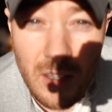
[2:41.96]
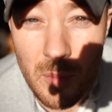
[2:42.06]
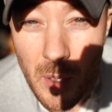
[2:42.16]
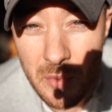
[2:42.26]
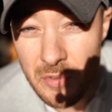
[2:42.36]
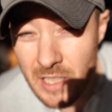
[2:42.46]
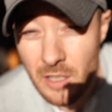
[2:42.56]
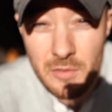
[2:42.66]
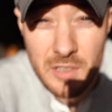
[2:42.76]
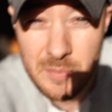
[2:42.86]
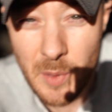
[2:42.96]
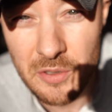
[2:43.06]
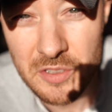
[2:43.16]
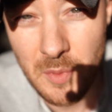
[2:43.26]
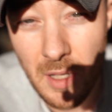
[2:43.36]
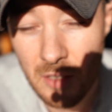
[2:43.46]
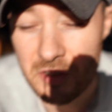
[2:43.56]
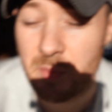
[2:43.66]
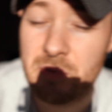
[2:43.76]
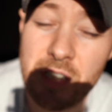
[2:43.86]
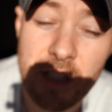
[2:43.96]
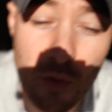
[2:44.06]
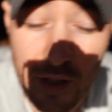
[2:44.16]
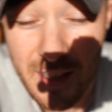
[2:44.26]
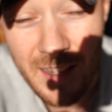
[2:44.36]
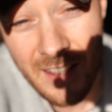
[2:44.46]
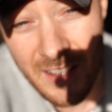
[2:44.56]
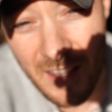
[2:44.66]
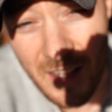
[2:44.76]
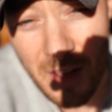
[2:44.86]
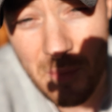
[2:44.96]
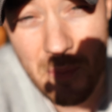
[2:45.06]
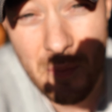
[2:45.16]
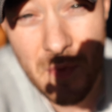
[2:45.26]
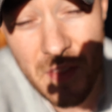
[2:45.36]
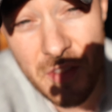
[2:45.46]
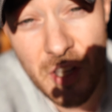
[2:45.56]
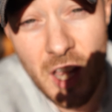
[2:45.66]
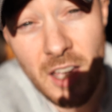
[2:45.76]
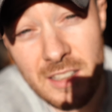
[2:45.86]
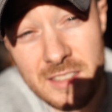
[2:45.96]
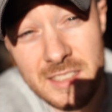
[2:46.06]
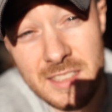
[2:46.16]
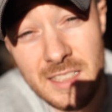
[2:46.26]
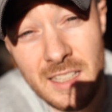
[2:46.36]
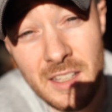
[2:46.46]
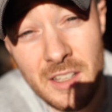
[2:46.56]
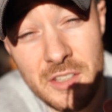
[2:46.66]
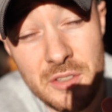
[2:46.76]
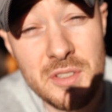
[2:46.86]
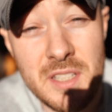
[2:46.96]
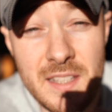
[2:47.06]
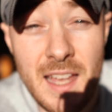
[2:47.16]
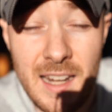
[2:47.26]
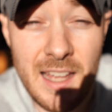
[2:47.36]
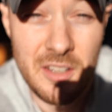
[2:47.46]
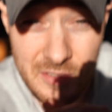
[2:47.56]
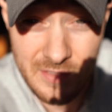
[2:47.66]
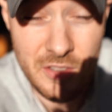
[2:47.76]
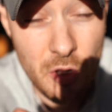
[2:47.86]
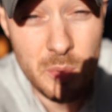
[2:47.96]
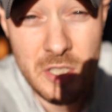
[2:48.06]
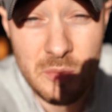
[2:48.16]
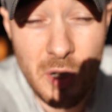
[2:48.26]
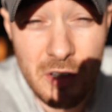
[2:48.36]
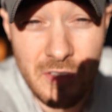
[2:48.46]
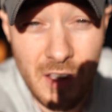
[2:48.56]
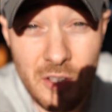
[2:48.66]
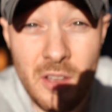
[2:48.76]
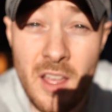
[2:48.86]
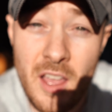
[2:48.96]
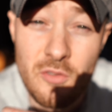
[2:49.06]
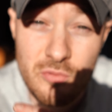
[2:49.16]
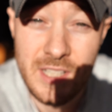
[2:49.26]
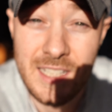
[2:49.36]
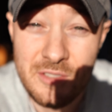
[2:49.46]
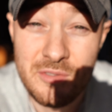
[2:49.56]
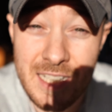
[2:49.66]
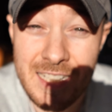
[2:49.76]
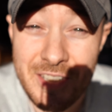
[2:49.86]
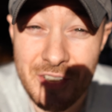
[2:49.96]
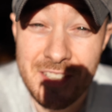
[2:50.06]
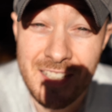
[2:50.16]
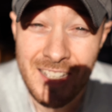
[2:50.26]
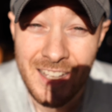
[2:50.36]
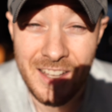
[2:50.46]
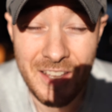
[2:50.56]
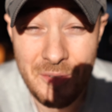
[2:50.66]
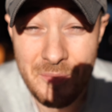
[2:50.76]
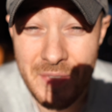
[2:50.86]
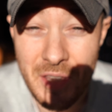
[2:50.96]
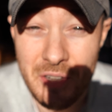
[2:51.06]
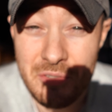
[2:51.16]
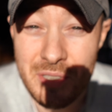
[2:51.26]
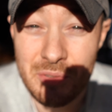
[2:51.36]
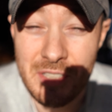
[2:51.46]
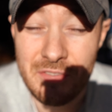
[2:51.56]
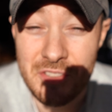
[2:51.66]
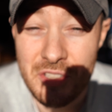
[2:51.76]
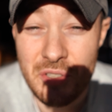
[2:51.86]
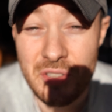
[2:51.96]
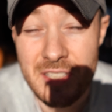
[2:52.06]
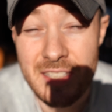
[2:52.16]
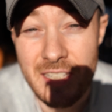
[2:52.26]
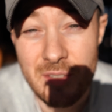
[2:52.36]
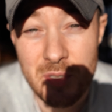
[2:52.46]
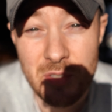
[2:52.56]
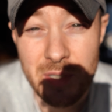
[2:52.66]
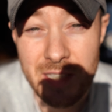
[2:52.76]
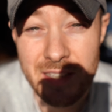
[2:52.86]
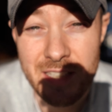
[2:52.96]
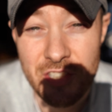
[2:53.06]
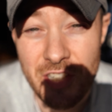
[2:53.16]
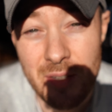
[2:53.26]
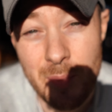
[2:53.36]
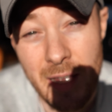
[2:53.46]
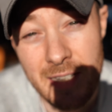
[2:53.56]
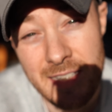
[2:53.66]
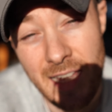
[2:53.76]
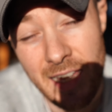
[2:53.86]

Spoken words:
Might be really overexposed, but I'll just be really quick. The colours using that like no picture profile, really good. The only real difference that you can see between the JPEGs